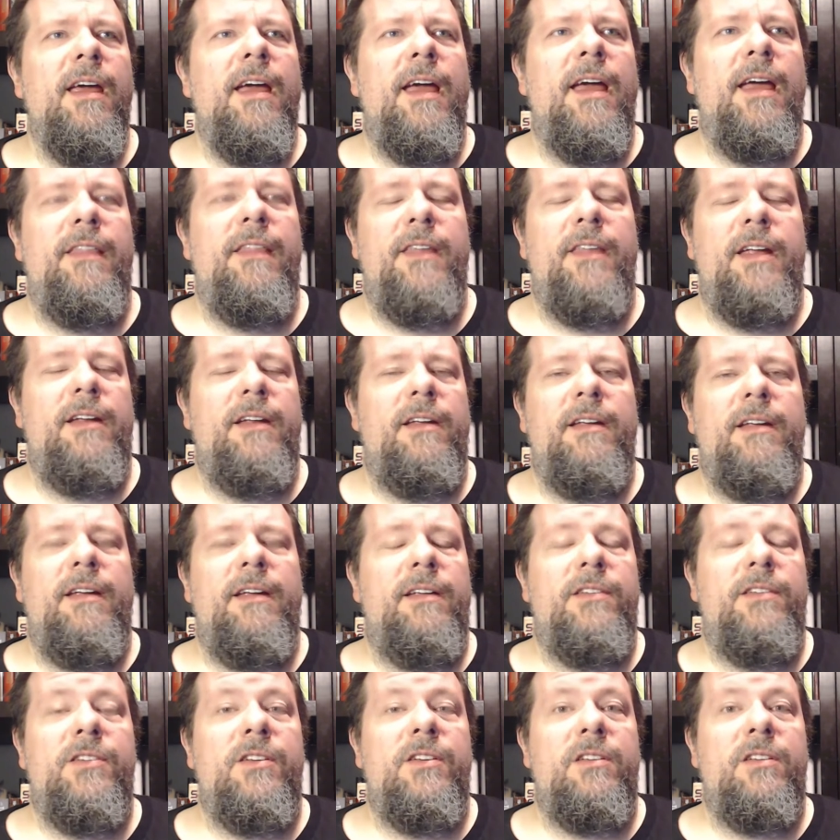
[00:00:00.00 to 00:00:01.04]
And then
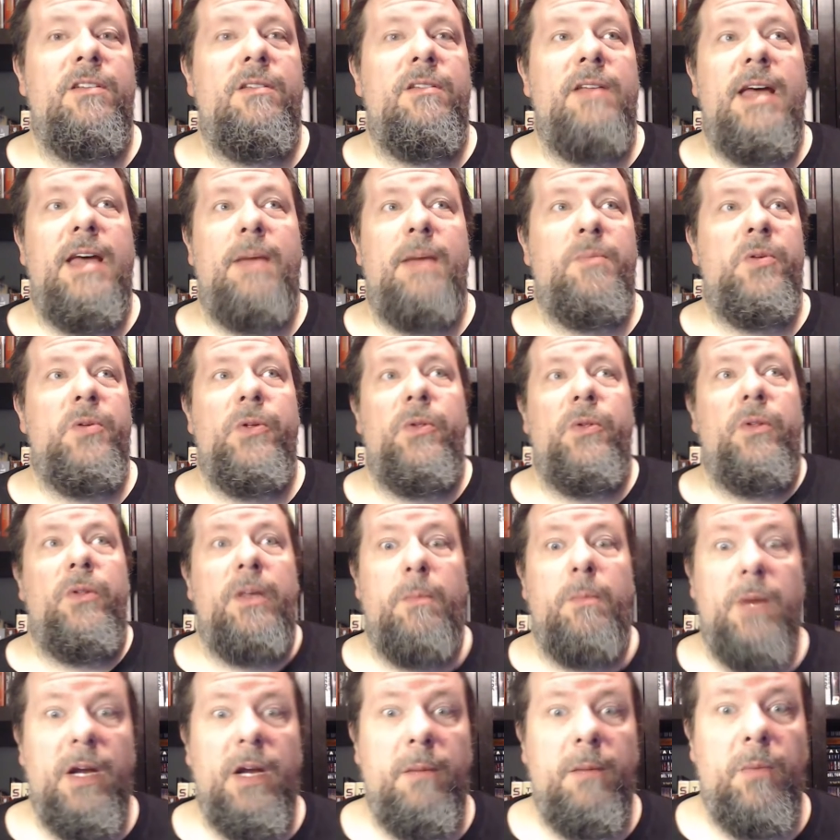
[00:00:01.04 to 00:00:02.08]
it's just absolutely
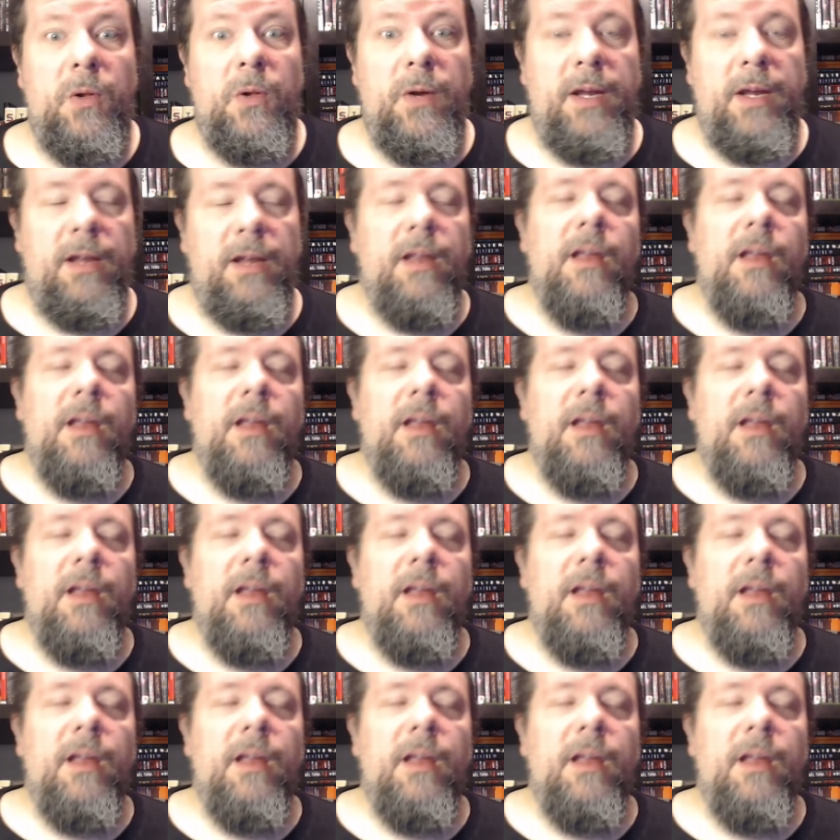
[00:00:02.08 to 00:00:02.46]
mind-blowing.